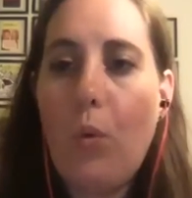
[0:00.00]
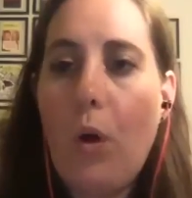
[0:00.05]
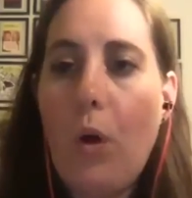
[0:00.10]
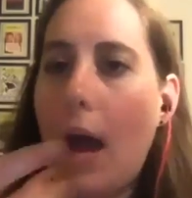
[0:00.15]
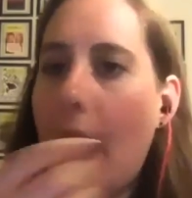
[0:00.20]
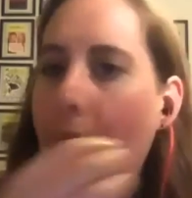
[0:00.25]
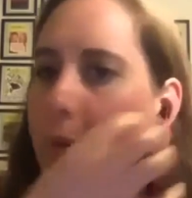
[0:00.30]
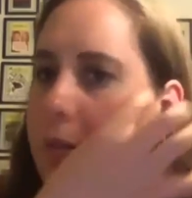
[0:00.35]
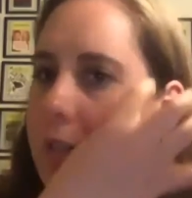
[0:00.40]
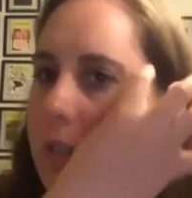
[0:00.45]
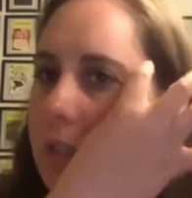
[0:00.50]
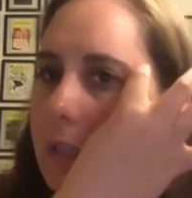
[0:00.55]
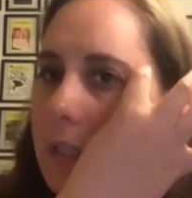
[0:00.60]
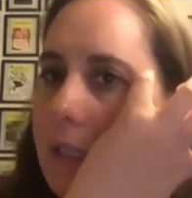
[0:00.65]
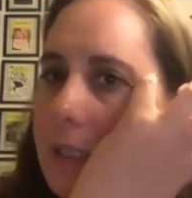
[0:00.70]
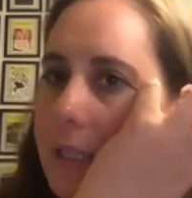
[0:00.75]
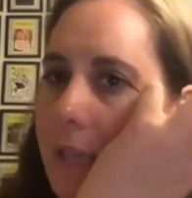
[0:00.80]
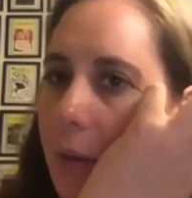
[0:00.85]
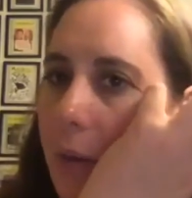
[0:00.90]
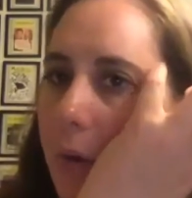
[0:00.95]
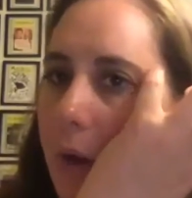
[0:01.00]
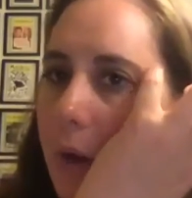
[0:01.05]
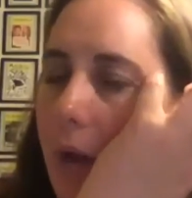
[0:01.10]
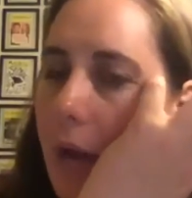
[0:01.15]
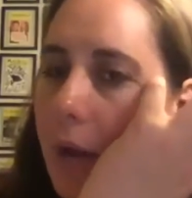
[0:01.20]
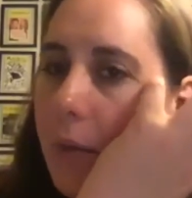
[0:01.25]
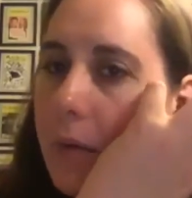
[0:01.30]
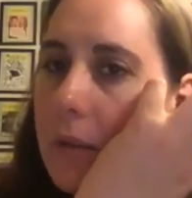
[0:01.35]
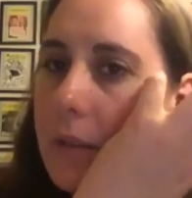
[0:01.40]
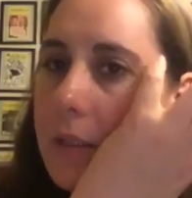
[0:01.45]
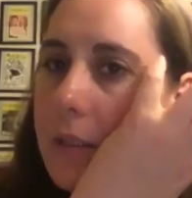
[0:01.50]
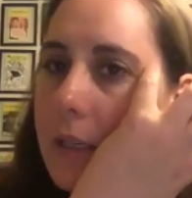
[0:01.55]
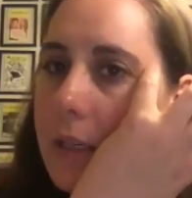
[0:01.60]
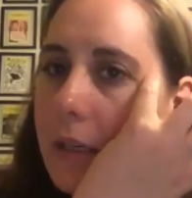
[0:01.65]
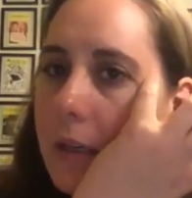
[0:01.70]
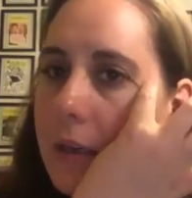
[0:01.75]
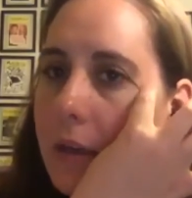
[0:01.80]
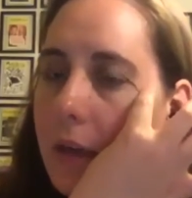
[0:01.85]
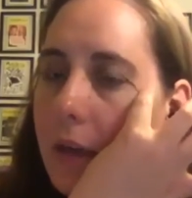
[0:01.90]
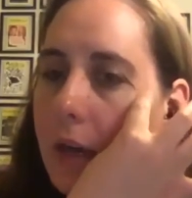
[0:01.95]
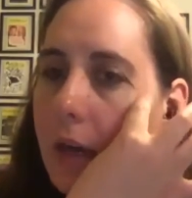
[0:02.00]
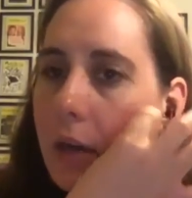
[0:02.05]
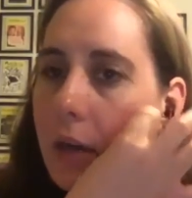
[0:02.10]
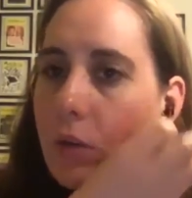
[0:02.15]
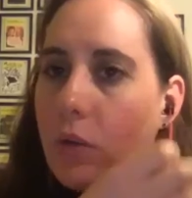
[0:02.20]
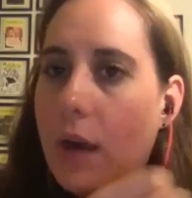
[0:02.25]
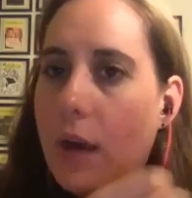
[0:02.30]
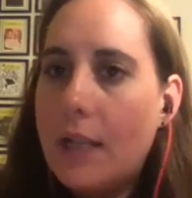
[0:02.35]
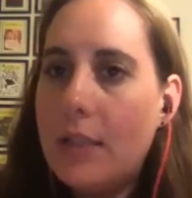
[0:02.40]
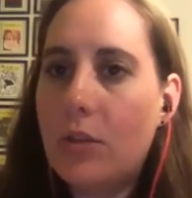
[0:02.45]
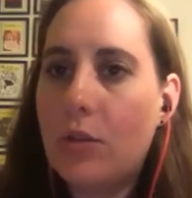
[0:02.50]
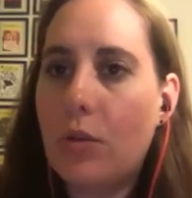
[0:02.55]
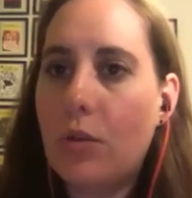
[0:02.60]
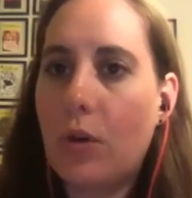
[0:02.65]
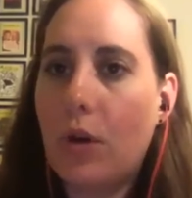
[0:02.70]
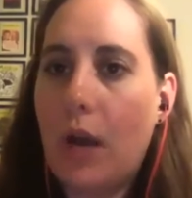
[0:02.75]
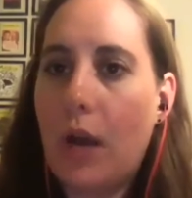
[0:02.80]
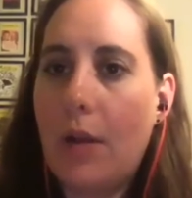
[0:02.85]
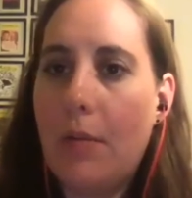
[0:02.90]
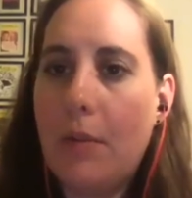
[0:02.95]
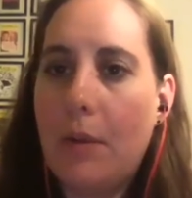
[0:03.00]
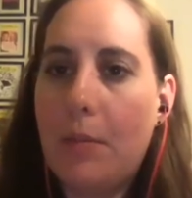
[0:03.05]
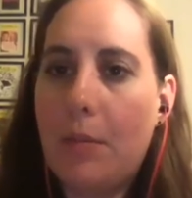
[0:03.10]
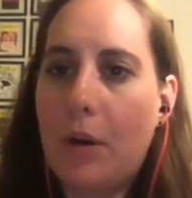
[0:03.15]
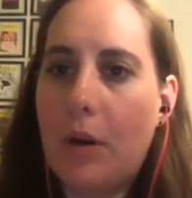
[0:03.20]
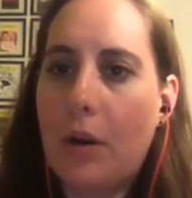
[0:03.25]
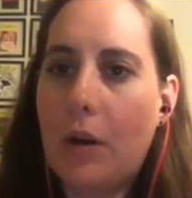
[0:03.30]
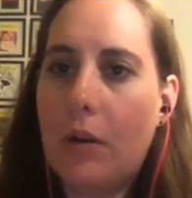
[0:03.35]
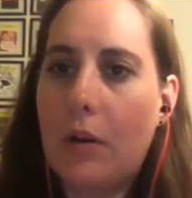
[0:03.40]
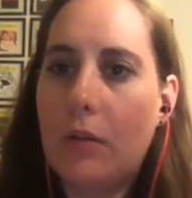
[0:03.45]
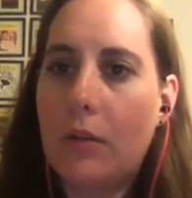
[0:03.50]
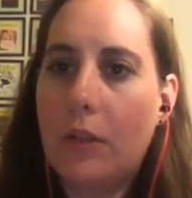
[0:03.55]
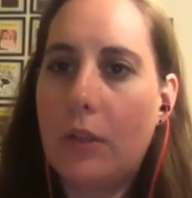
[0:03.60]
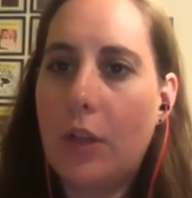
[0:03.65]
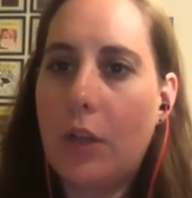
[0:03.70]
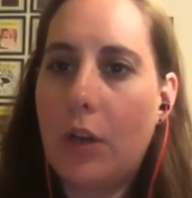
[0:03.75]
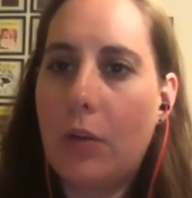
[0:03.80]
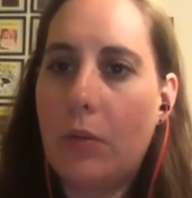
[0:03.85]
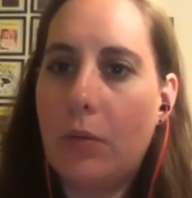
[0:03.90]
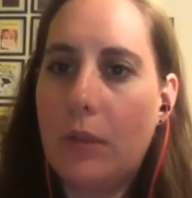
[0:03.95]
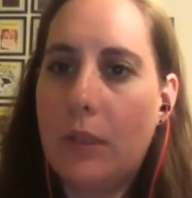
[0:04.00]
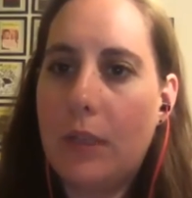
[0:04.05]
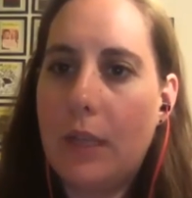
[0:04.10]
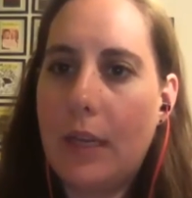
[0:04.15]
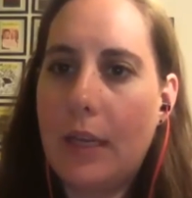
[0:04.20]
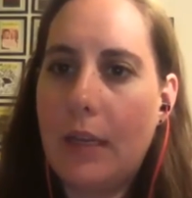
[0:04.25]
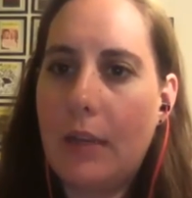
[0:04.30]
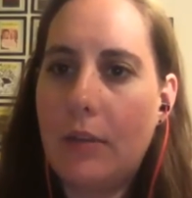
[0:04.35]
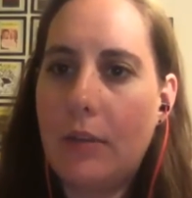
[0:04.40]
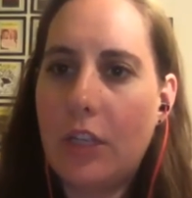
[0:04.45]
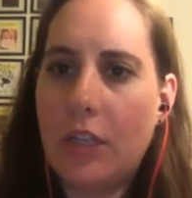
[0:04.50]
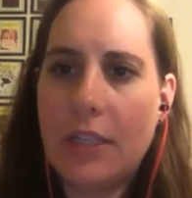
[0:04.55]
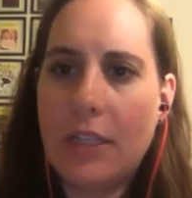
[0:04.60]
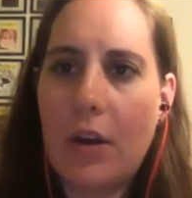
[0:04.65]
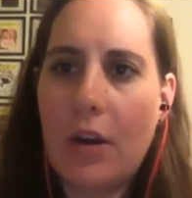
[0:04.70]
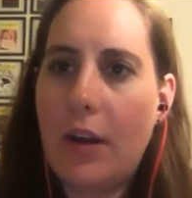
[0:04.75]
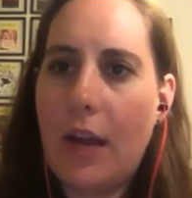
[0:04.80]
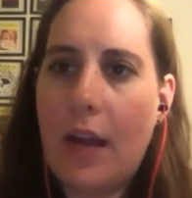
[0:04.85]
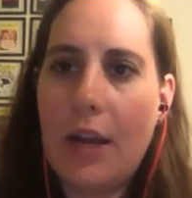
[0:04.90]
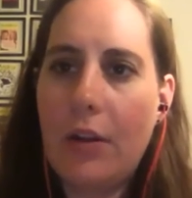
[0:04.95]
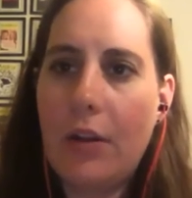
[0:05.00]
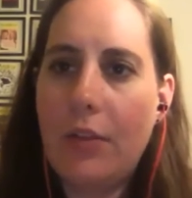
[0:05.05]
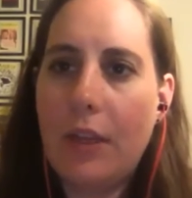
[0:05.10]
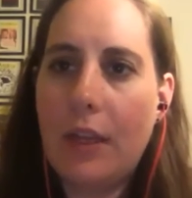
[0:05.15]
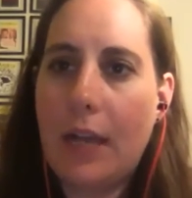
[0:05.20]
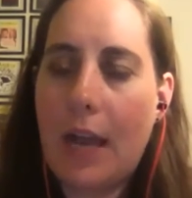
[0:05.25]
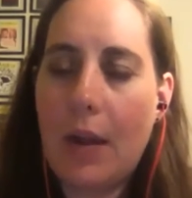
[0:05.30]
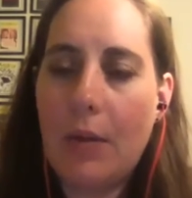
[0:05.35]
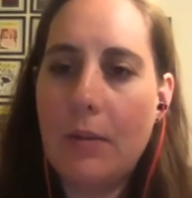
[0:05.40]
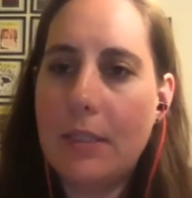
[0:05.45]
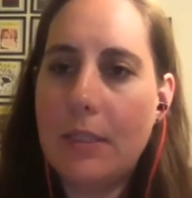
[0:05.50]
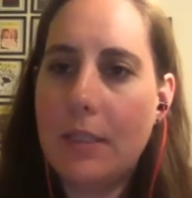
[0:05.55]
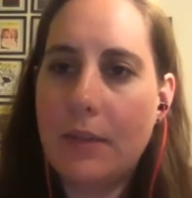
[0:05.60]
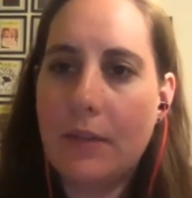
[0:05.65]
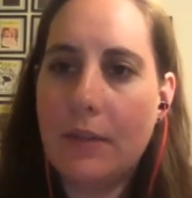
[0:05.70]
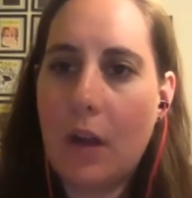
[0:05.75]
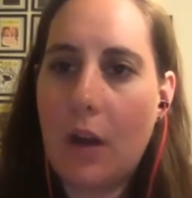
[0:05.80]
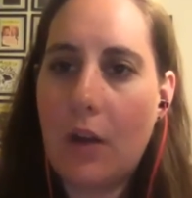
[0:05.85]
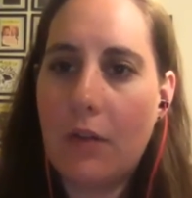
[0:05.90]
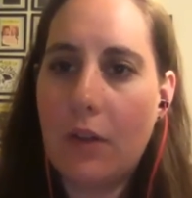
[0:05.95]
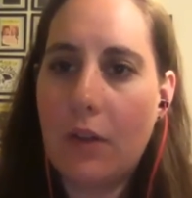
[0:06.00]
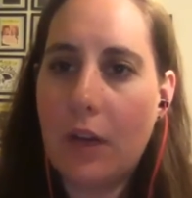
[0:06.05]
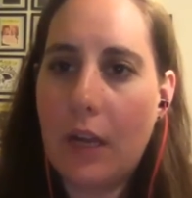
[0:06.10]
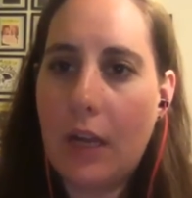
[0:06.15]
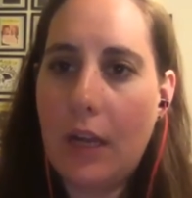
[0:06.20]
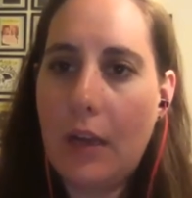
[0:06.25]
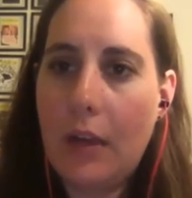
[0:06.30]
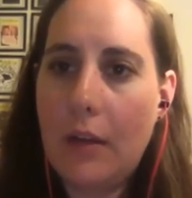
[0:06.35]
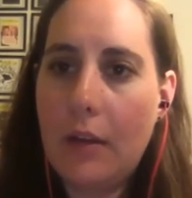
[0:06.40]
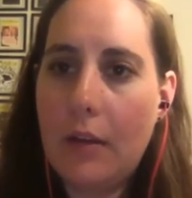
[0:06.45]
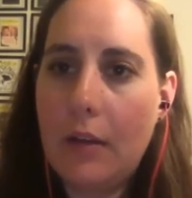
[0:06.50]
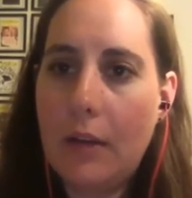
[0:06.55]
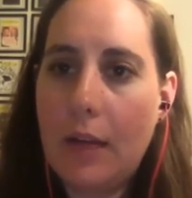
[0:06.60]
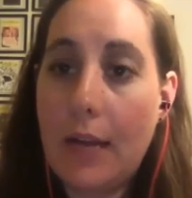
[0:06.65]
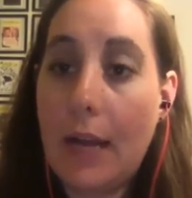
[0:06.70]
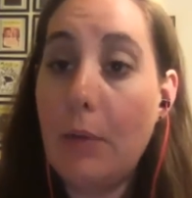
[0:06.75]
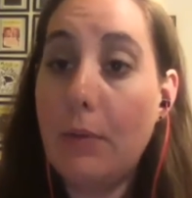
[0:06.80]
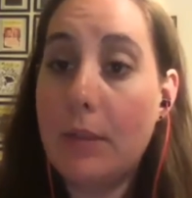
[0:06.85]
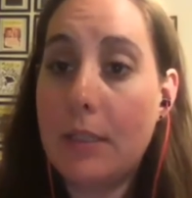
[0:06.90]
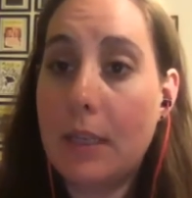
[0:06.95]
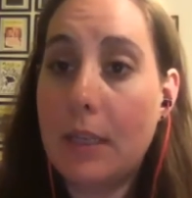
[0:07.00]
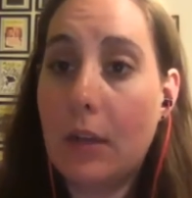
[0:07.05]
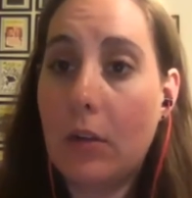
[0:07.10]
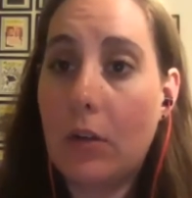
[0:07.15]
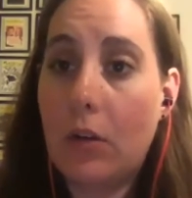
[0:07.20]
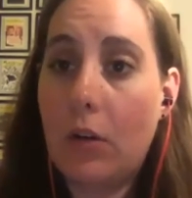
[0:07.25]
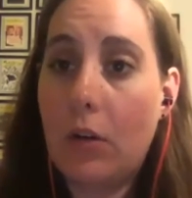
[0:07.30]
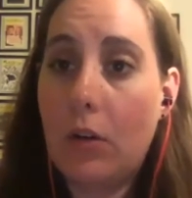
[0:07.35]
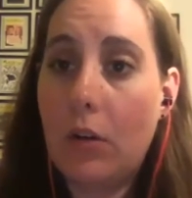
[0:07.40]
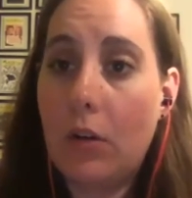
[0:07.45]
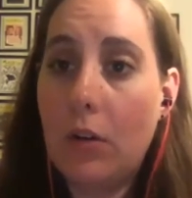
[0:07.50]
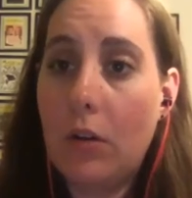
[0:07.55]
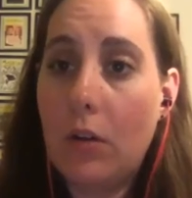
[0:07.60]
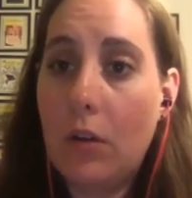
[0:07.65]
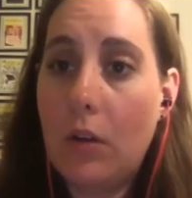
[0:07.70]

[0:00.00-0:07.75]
I was just gonna say, when I was in grad school, I remember, getting checked out, and I don't think I was even offered it, and I was single.